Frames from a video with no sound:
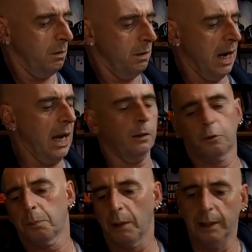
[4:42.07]
Yeah, it looks
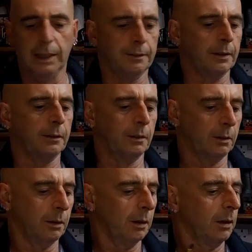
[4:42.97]
pretty even.
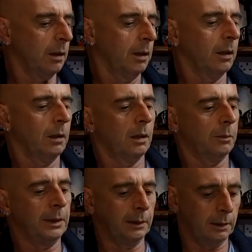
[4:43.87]
I
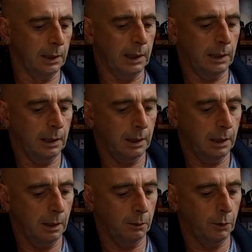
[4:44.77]
mean,
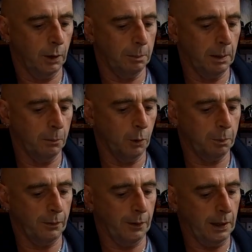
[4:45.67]
I would do it a bit more
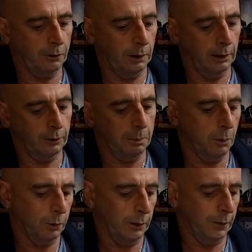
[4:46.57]
professional, I
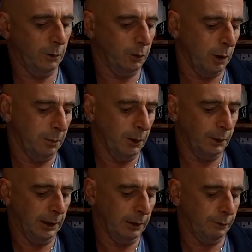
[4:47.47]
suppose, if it was going to be on
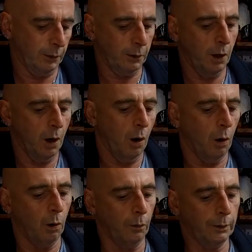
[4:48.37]
here for
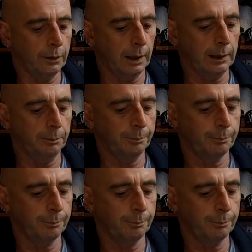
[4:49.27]
all the time.